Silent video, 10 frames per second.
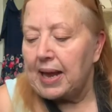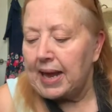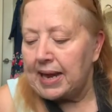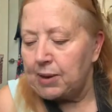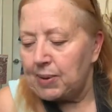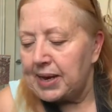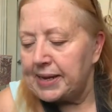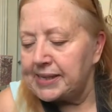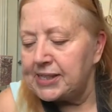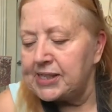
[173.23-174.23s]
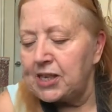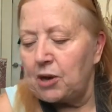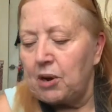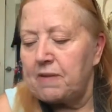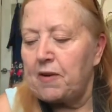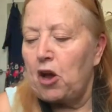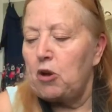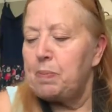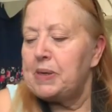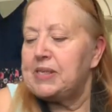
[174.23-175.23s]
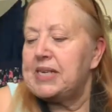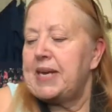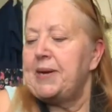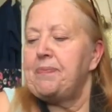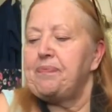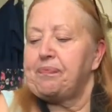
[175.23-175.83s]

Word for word: Anyway, so I've opened it.